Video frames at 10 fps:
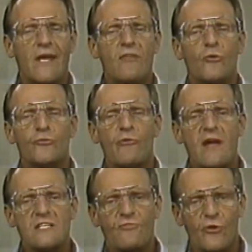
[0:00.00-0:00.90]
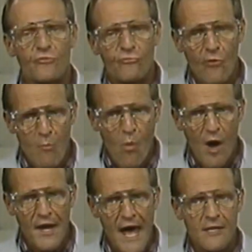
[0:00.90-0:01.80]
either transferred from
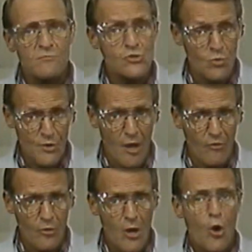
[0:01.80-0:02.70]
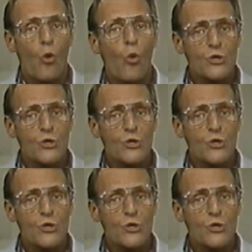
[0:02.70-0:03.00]
one atom to another or